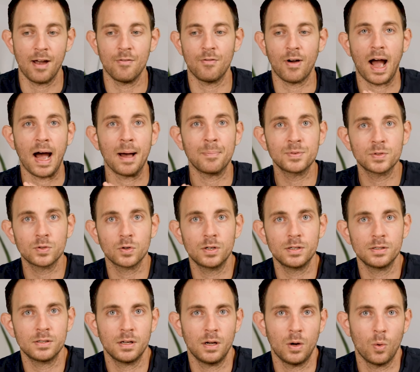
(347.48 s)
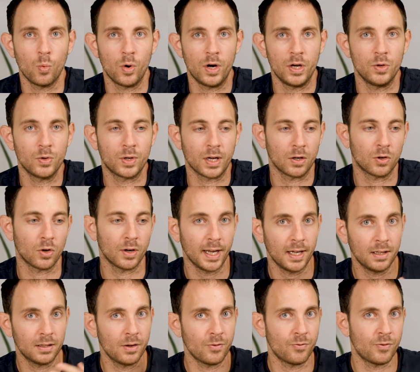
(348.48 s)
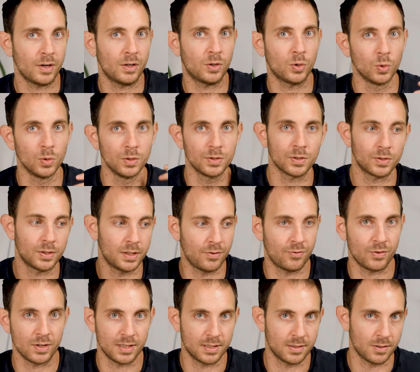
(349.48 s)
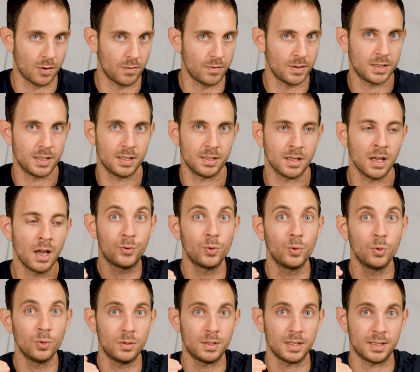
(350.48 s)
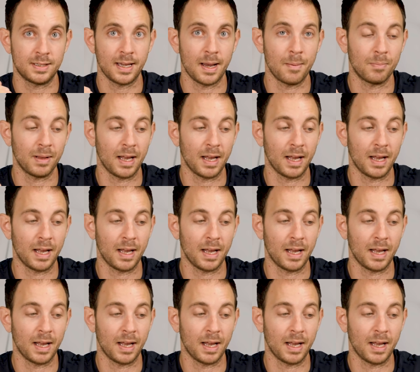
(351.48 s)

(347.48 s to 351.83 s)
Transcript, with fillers: have app stores where you can connect different tools or different services to the same